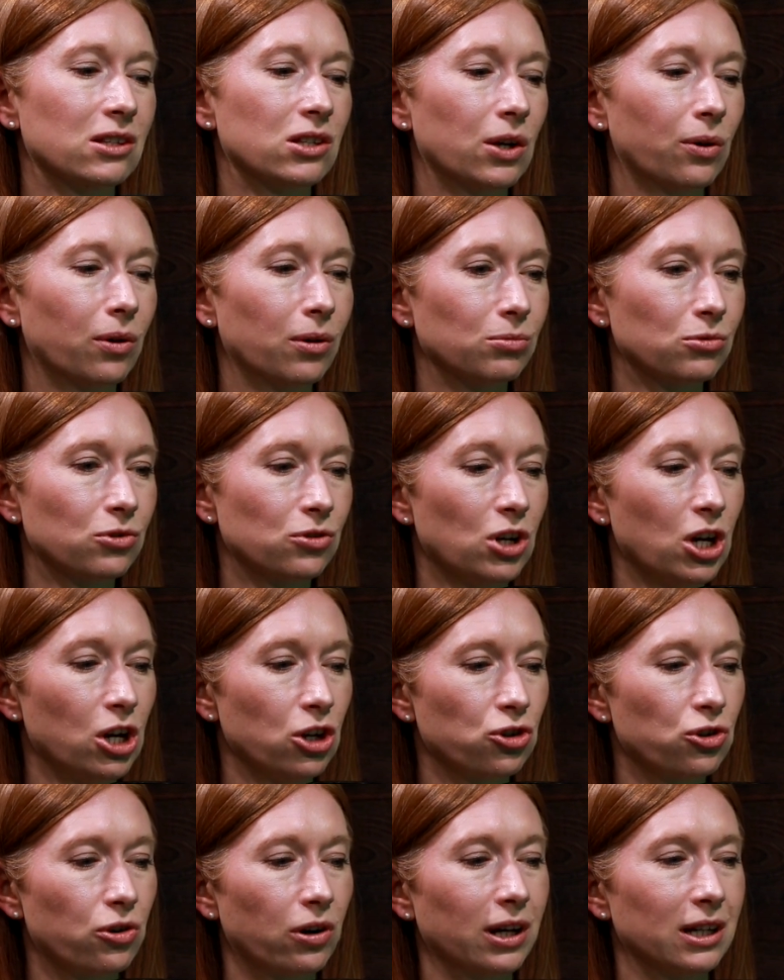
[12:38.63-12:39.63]
So I'm
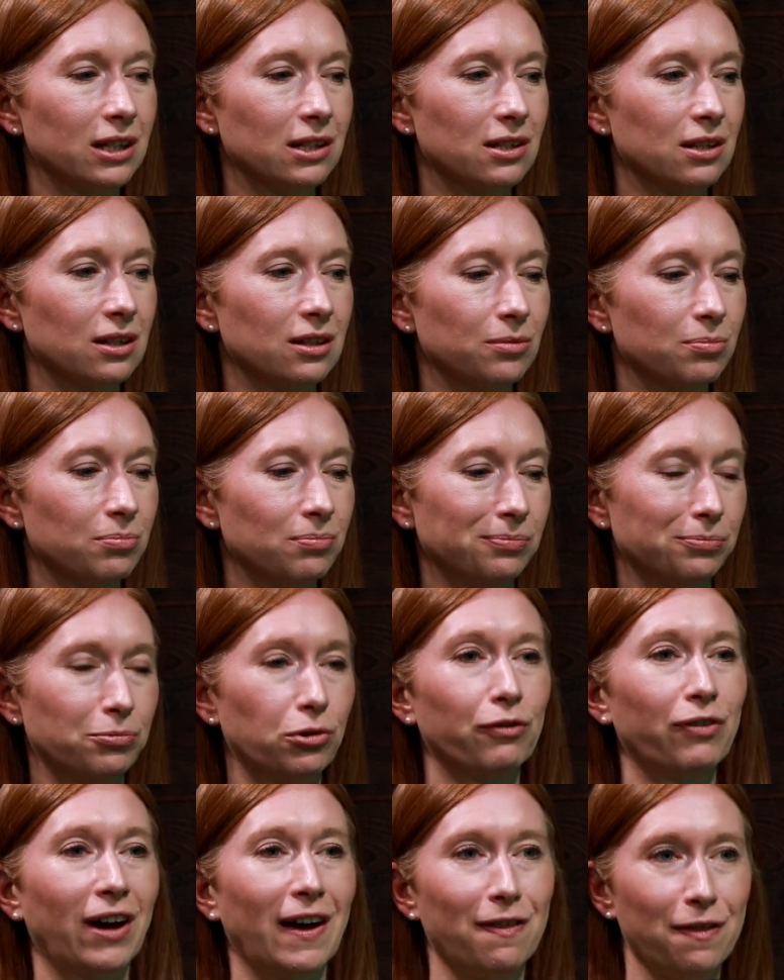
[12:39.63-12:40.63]
trying to
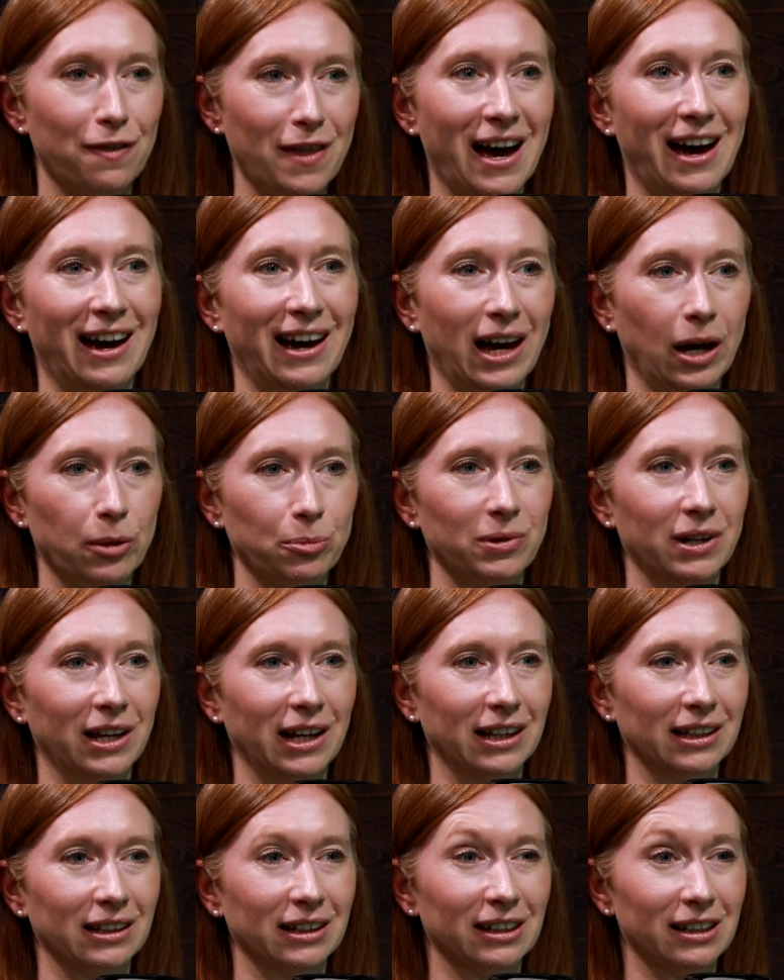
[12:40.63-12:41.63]
prevent that
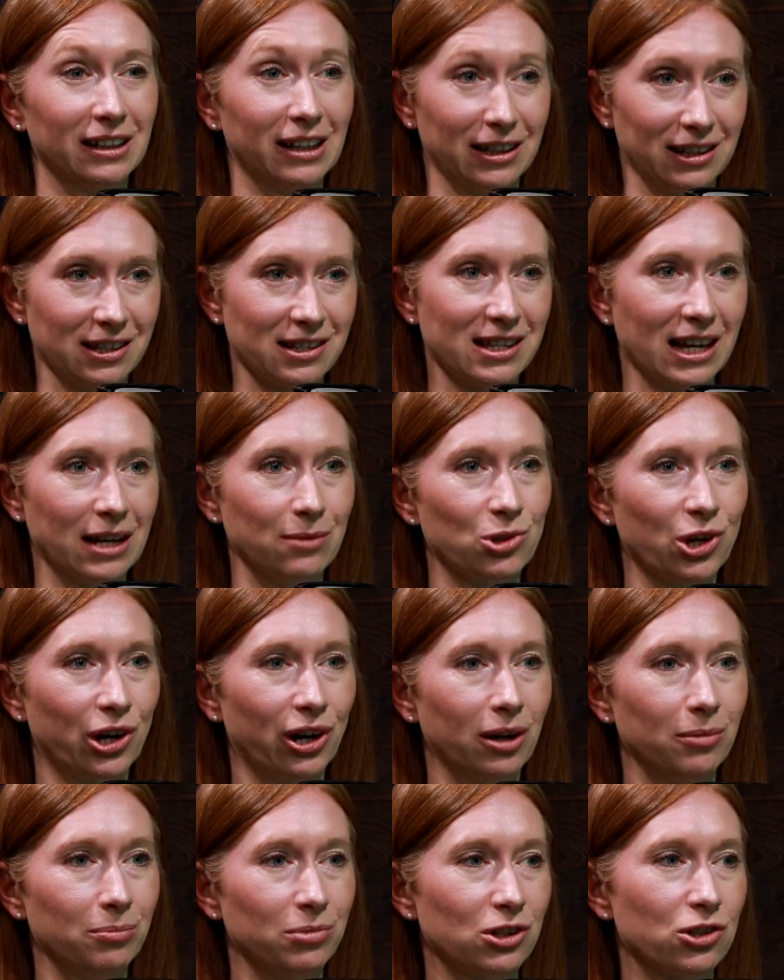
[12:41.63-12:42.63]
happening at the same
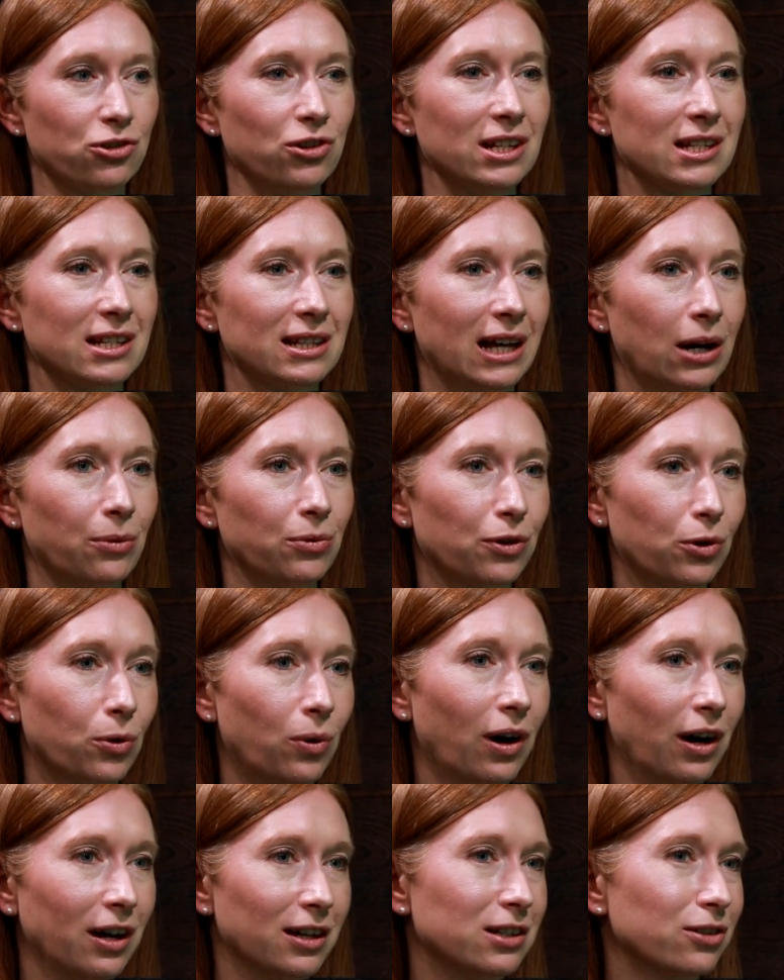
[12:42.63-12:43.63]
time, but treating that with
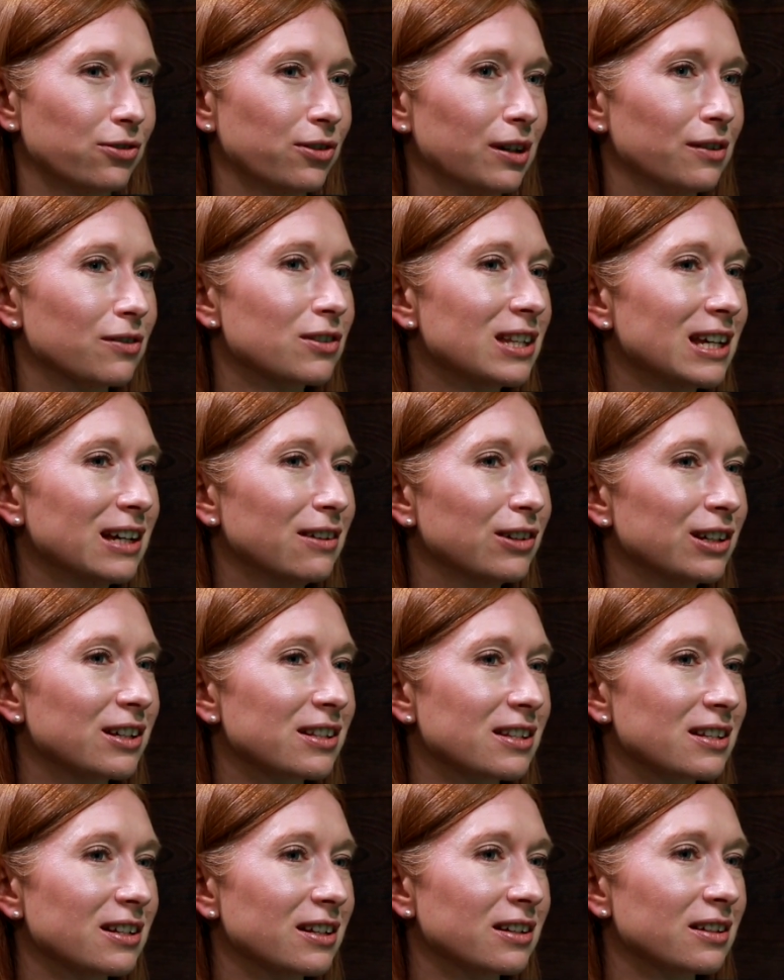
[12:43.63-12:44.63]
quite a degree of
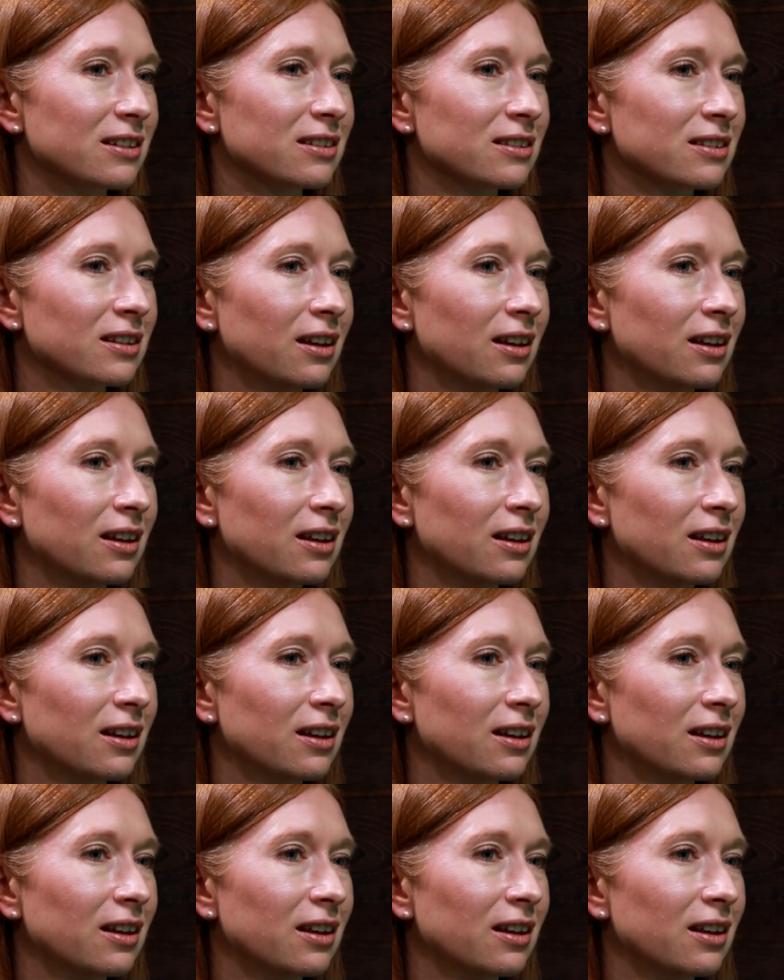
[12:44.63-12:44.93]
seriousness.